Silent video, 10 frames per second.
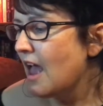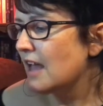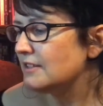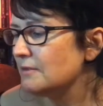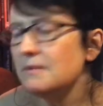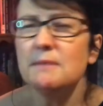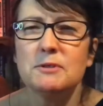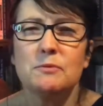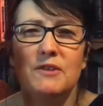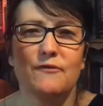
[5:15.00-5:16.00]
And
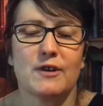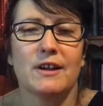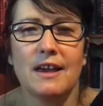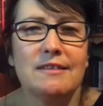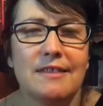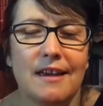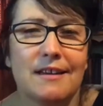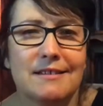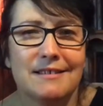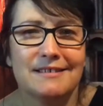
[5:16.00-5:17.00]
sometimes we forget
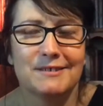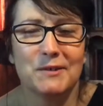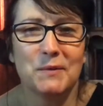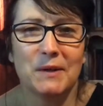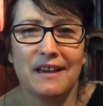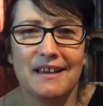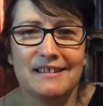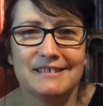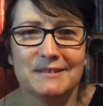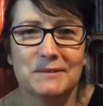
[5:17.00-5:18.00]
that, okay,
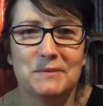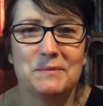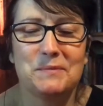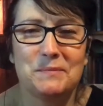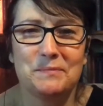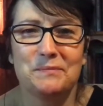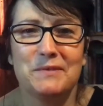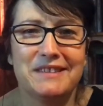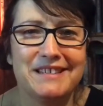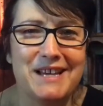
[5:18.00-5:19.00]

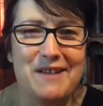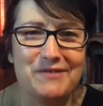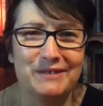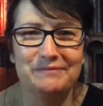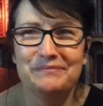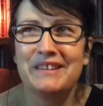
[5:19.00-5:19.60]
with the devil.